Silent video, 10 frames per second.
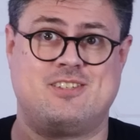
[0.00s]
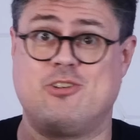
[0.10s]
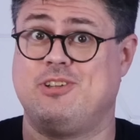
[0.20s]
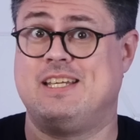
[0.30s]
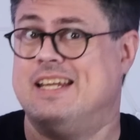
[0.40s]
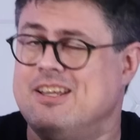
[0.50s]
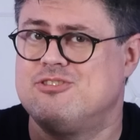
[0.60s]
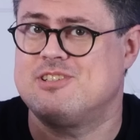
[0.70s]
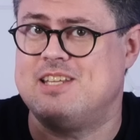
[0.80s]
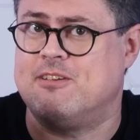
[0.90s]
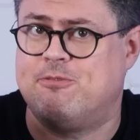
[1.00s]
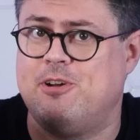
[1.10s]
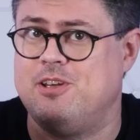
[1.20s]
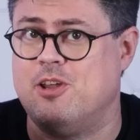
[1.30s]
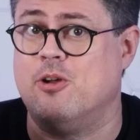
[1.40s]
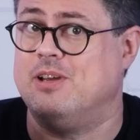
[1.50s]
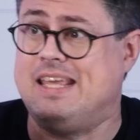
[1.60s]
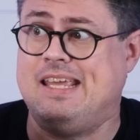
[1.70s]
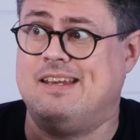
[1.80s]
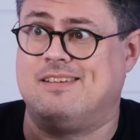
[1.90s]
certainly an interesting footnote
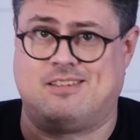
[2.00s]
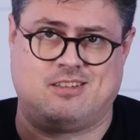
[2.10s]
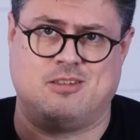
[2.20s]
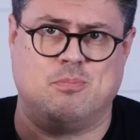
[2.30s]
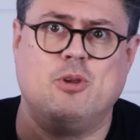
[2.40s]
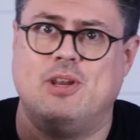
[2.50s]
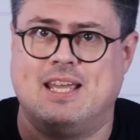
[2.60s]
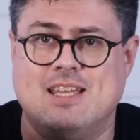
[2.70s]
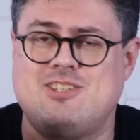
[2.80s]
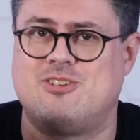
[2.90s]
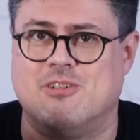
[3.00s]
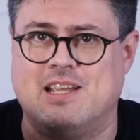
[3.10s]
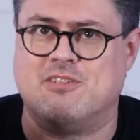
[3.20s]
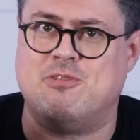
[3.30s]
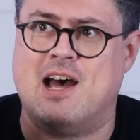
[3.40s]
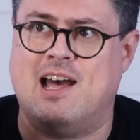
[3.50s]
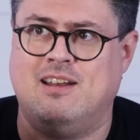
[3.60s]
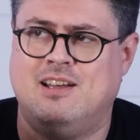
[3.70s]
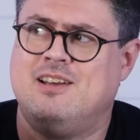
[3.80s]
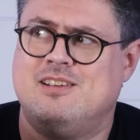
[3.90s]
in computing history, if not
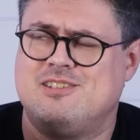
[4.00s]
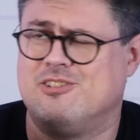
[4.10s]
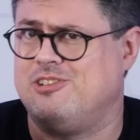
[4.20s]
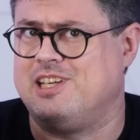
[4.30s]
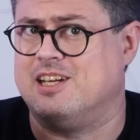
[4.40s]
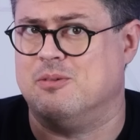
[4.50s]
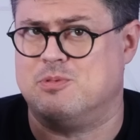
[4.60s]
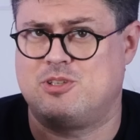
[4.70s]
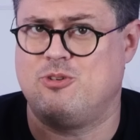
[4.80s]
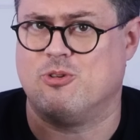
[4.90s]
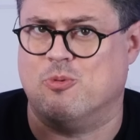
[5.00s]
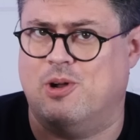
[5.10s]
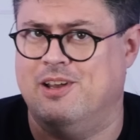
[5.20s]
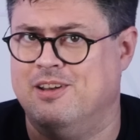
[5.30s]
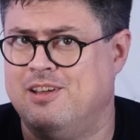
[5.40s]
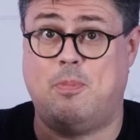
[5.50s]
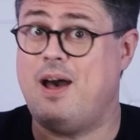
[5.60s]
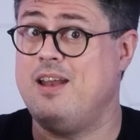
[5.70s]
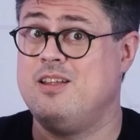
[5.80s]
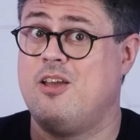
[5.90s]
certainly an obscure one.
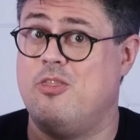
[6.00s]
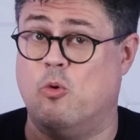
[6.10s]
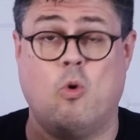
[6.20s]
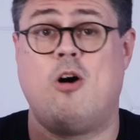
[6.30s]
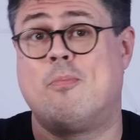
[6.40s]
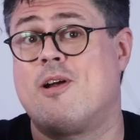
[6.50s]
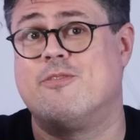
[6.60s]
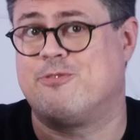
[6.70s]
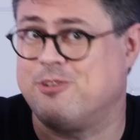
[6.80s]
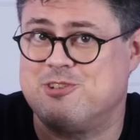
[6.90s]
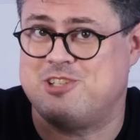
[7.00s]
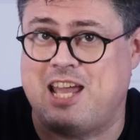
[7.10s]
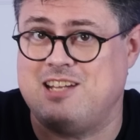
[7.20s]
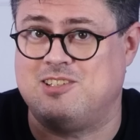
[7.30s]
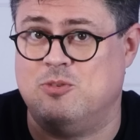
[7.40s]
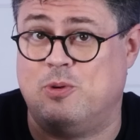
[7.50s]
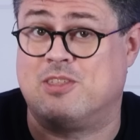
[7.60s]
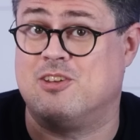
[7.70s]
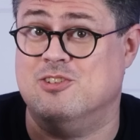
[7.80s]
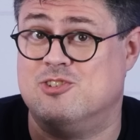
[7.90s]
But the Walmart flirtation
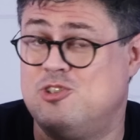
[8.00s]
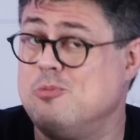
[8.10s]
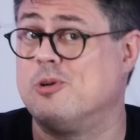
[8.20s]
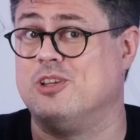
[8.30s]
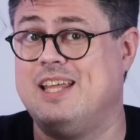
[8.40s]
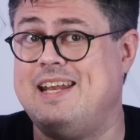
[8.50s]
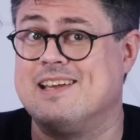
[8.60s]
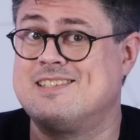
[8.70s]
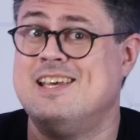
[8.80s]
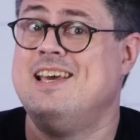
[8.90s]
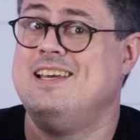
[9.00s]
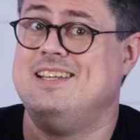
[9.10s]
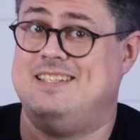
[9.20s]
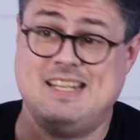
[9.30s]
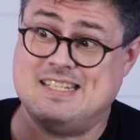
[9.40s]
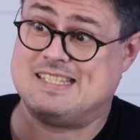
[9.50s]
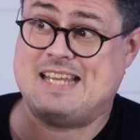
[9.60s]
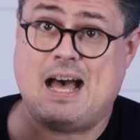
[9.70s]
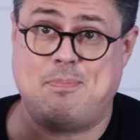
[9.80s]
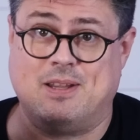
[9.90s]
with consumer Linux didn't
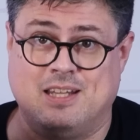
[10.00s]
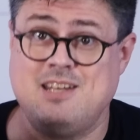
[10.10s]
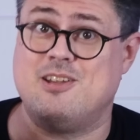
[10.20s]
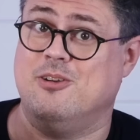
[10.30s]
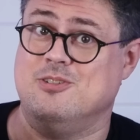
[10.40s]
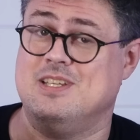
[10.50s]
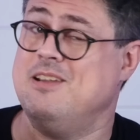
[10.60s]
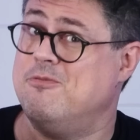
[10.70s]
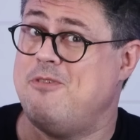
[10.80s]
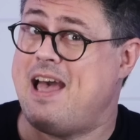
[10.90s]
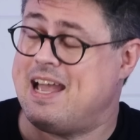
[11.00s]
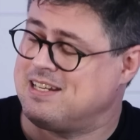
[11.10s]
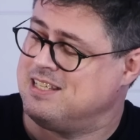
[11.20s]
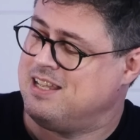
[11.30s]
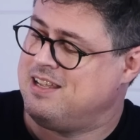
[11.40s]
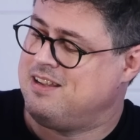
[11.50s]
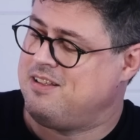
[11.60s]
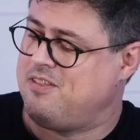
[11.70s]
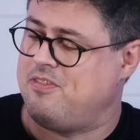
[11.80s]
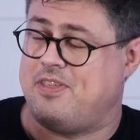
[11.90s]
stop at Lindows. In fact,
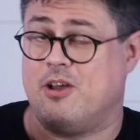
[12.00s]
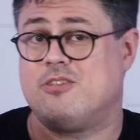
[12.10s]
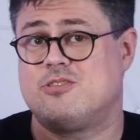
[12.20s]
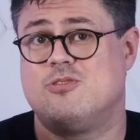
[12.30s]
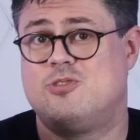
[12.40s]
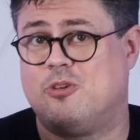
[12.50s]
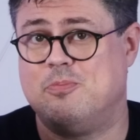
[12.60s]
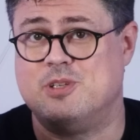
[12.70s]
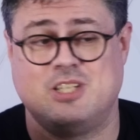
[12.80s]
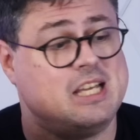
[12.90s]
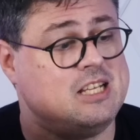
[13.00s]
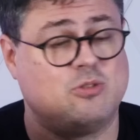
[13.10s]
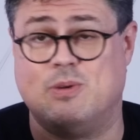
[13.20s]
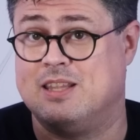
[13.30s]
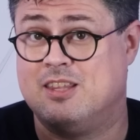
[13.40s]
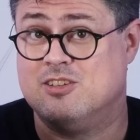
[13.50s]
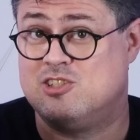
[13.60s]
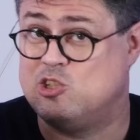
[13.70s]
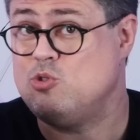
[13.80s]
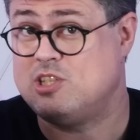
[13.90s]
they also sold machines with
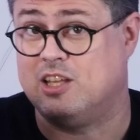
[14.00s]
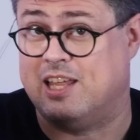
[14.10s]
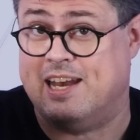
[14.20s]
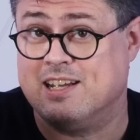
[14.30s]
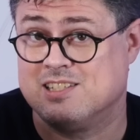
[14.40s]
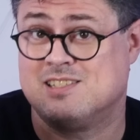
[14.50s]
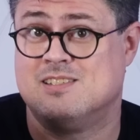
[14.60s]
SUSE Linux,